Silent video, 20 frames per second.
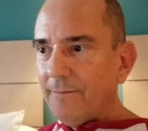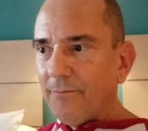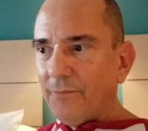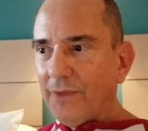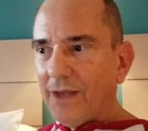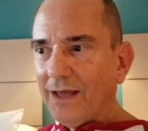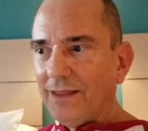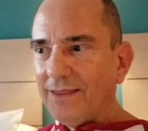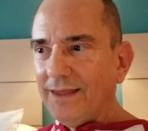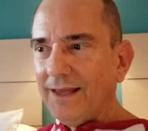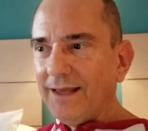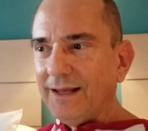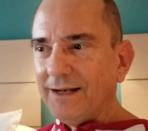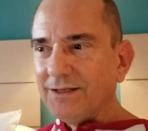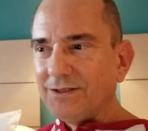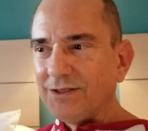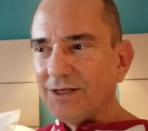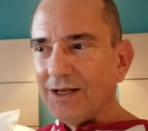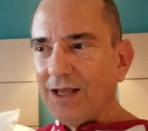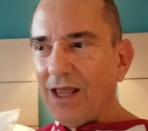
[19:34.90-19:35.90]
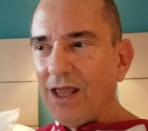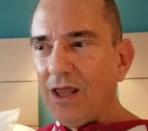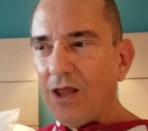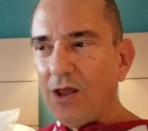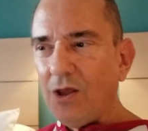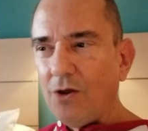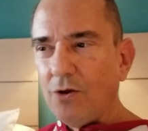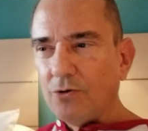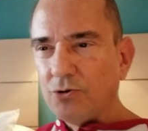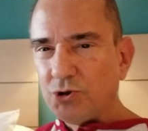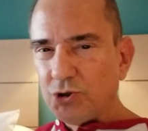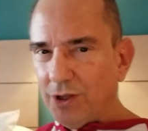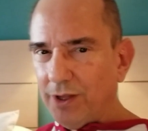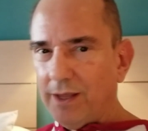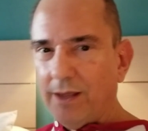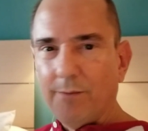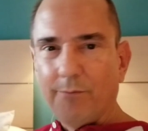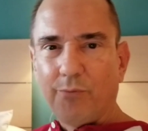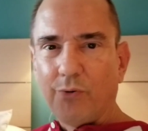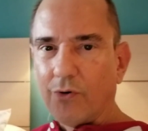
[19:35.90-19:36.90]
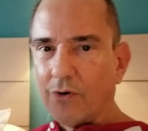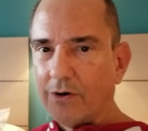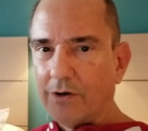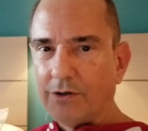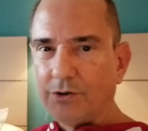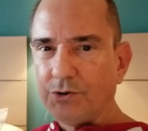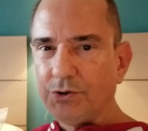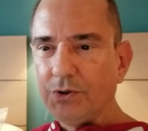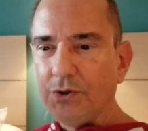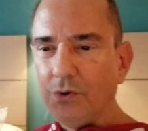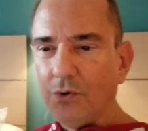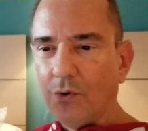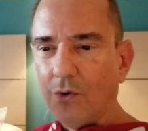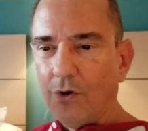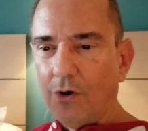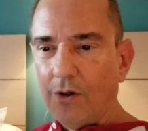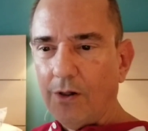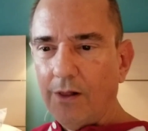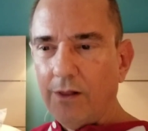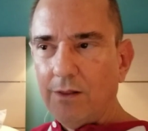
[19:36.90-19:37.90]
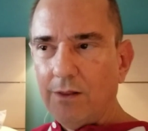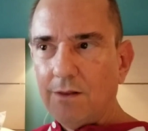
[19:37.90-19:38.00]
I think it is a hugely important tool